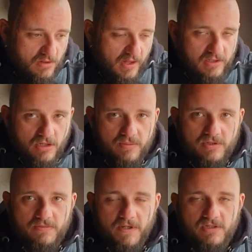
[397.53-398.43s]
That type of
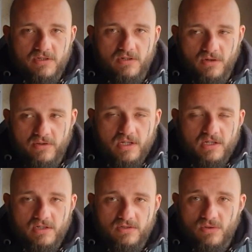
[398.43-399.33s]
suspension I think
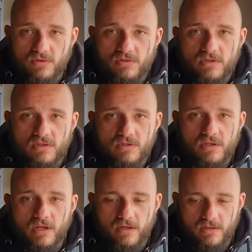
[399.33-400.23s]
is good
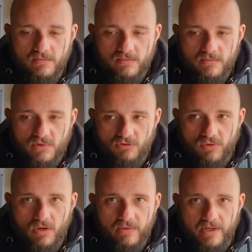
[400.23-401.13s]
the
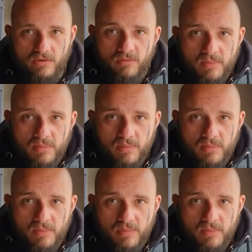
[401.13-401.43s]
right way up,